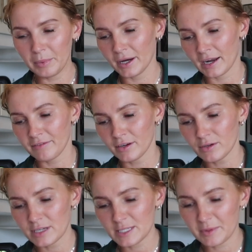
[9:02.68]
but I found a
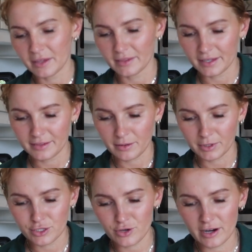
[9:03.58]
recipe online that I
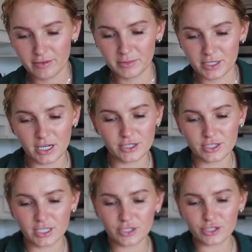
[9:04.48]
want to try from
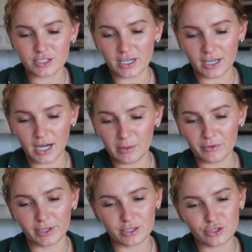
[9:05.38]
natashaskitchen.com
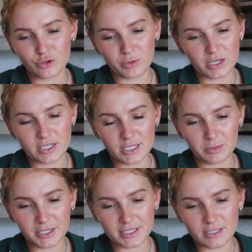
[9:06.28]
for like a super easy
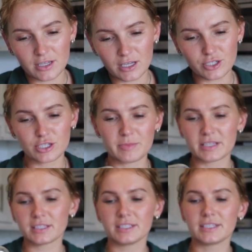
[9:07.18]
pizza sauce. She
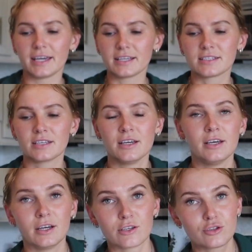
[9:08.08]
basically takes
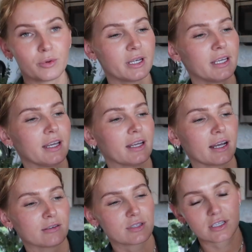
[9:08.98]
28
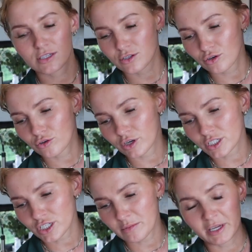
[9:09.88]
ounces
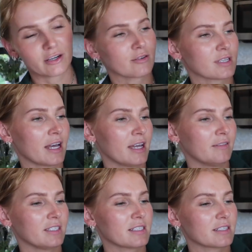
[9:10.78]
crushed tomatoes. I have
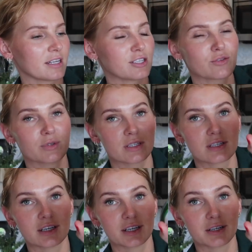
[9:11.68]
these diced ones
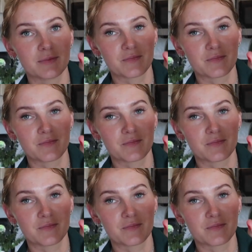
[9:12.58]
here.